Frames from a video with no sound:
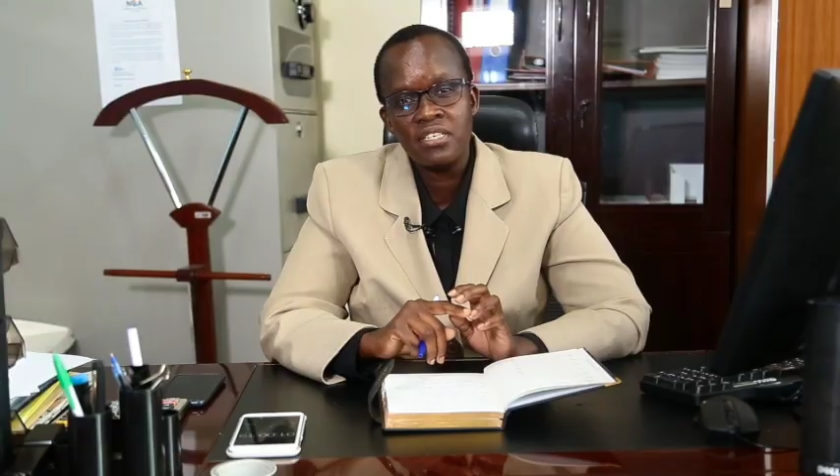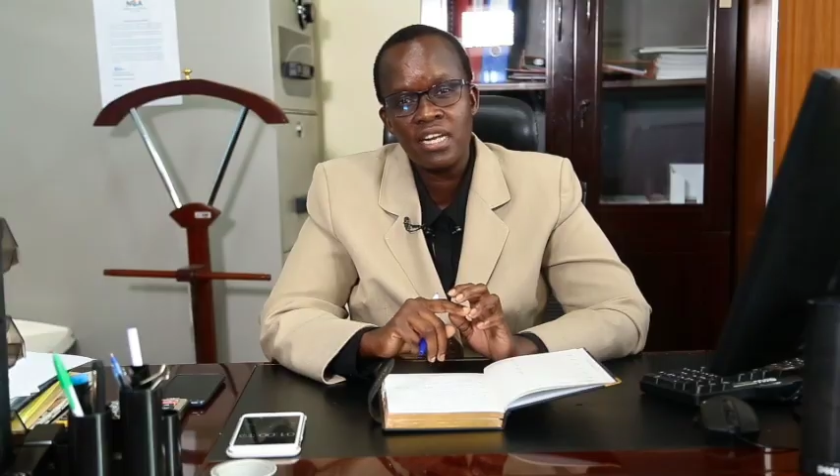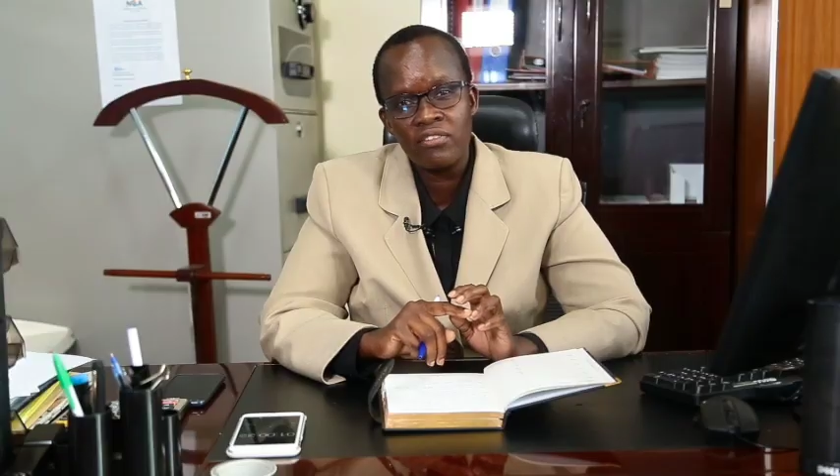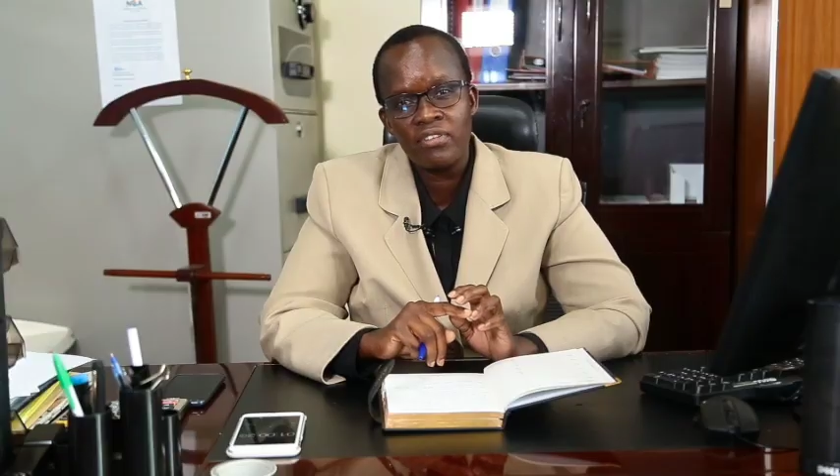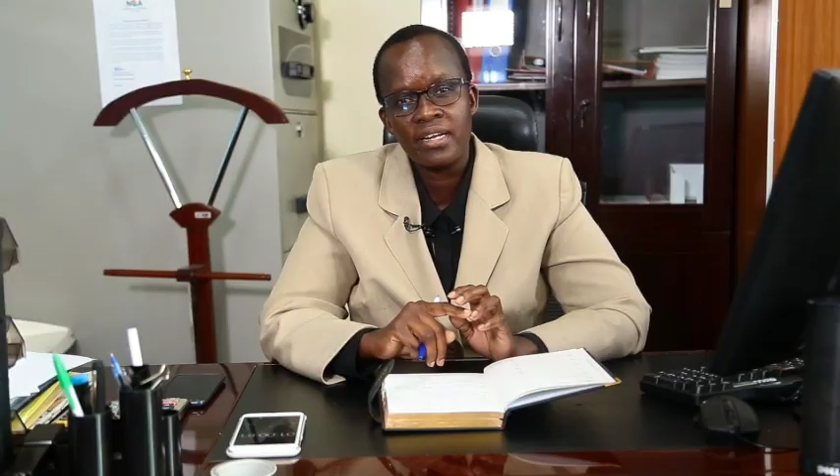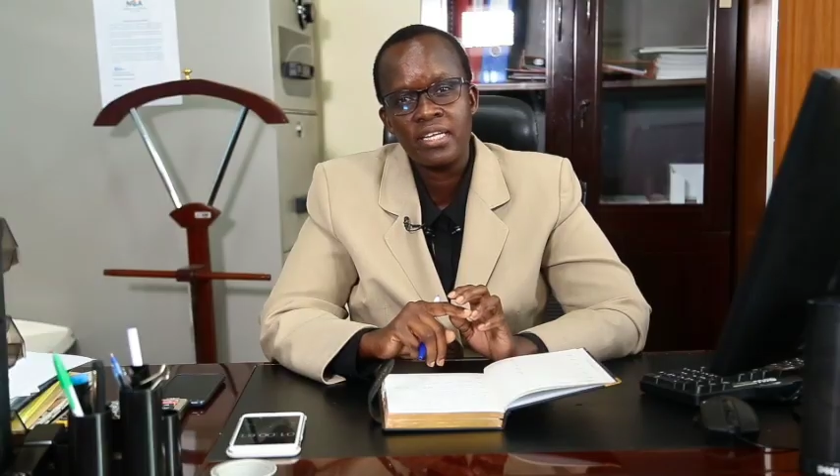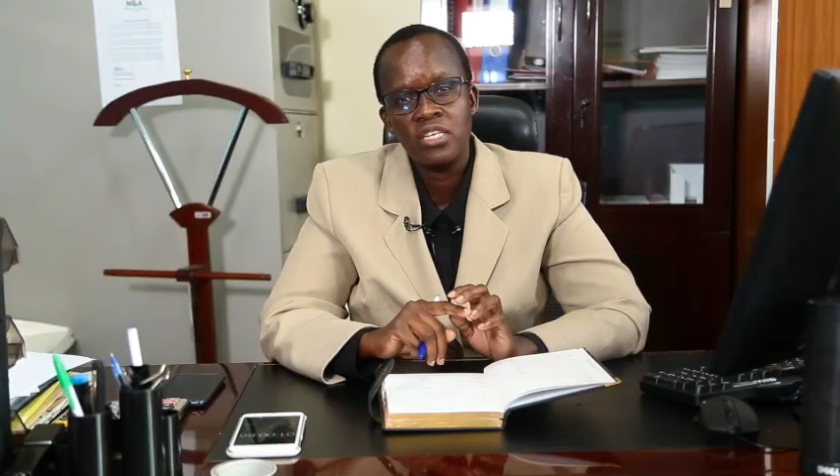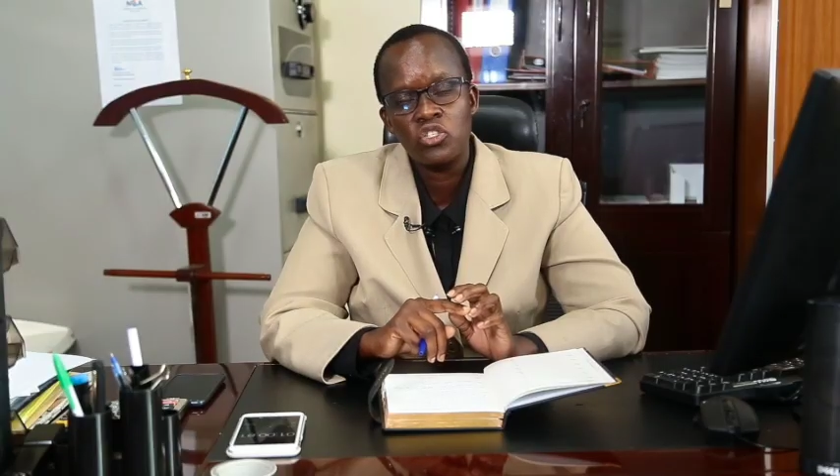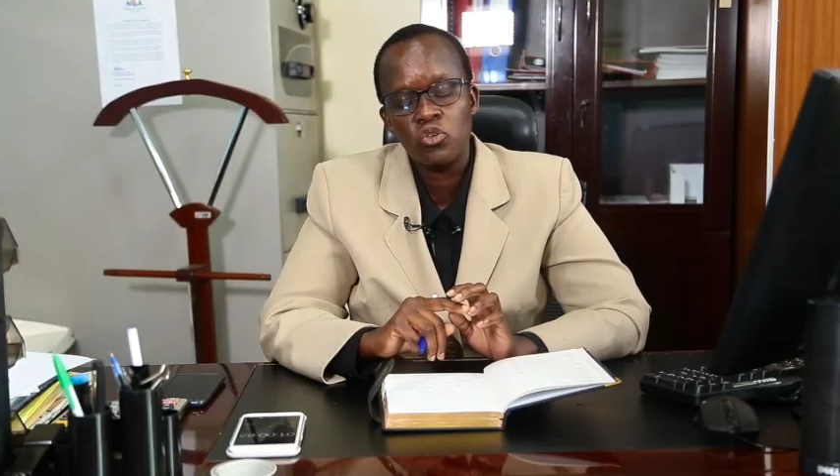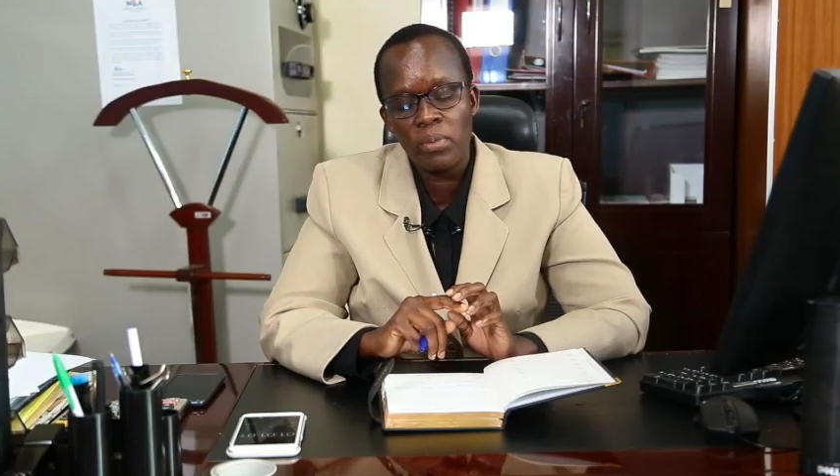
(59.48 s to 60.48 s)
delivery
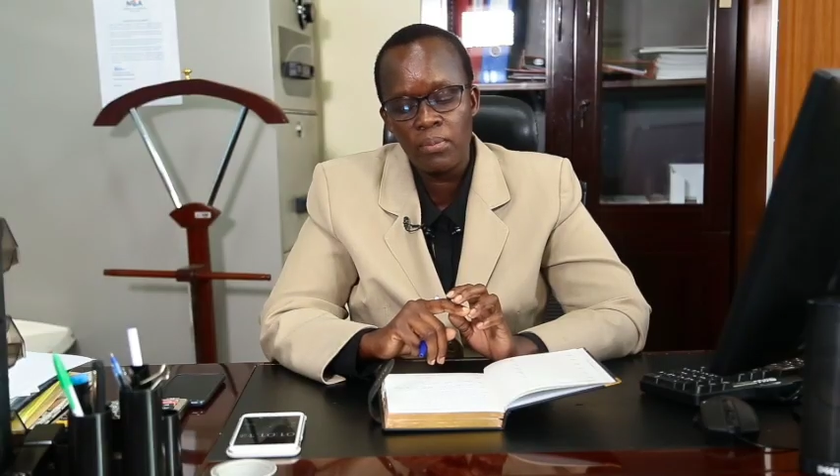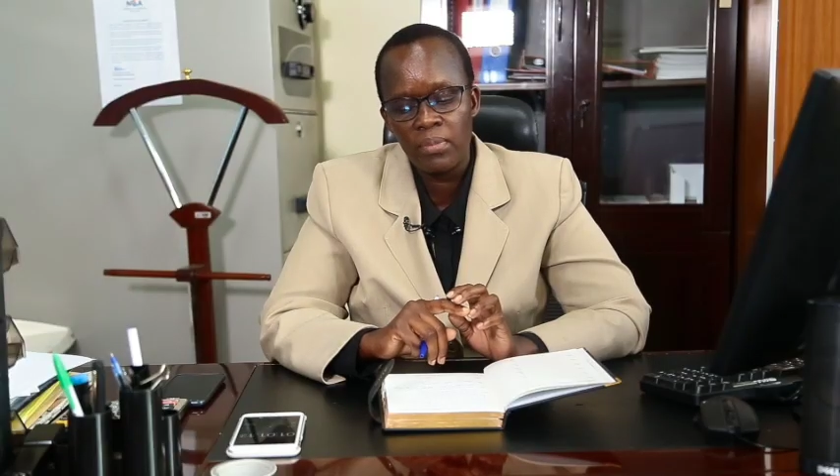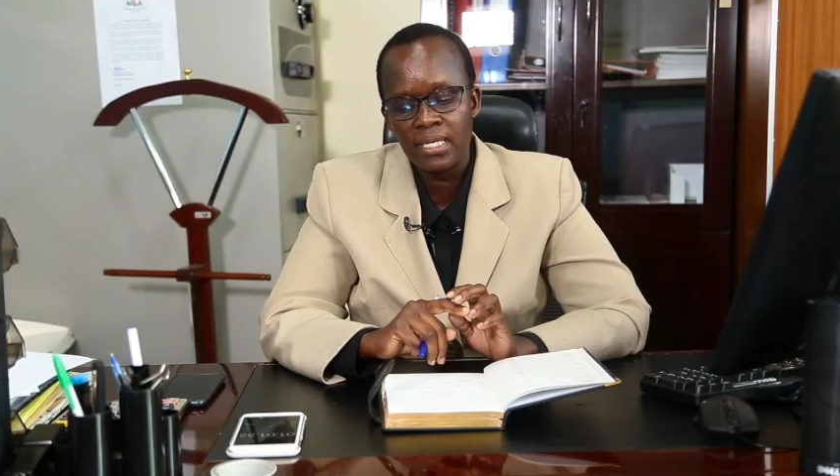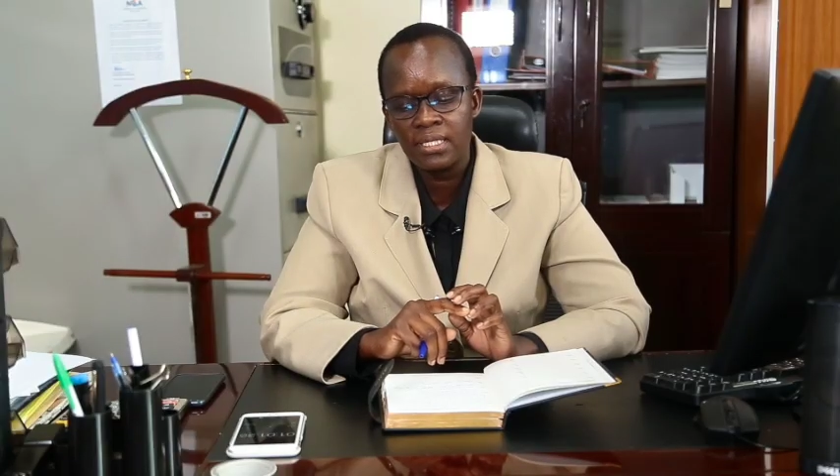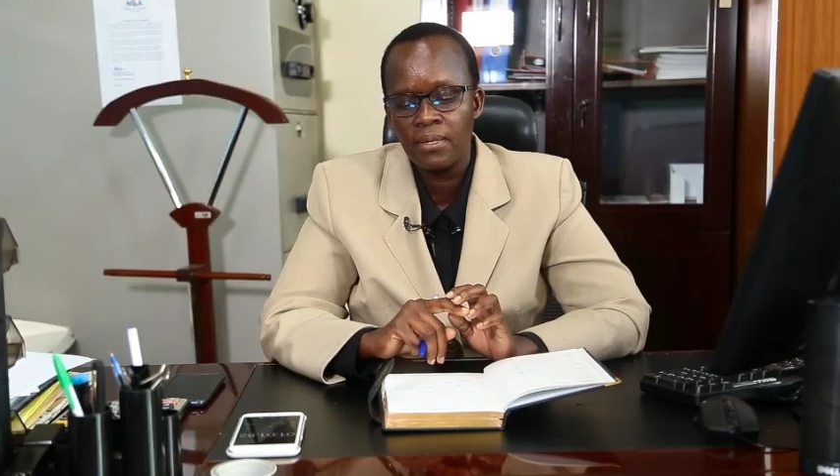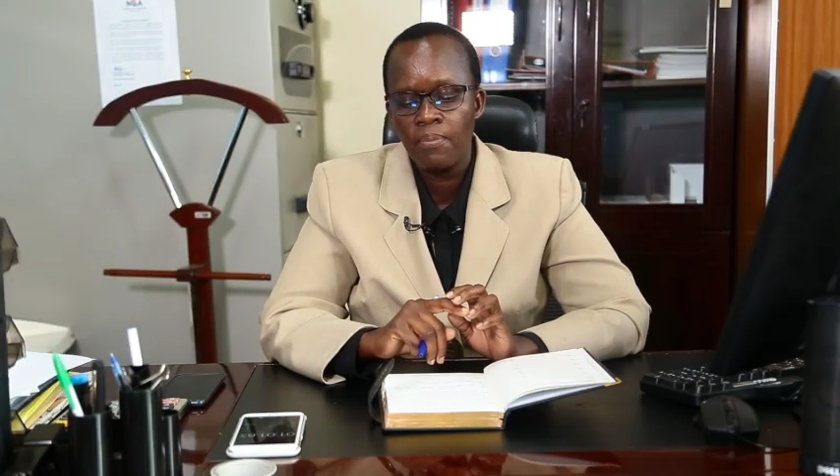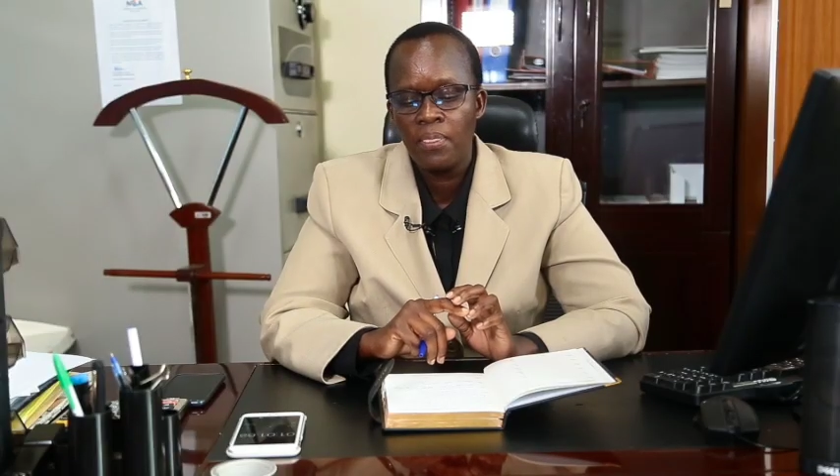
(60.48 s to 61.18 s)
to members.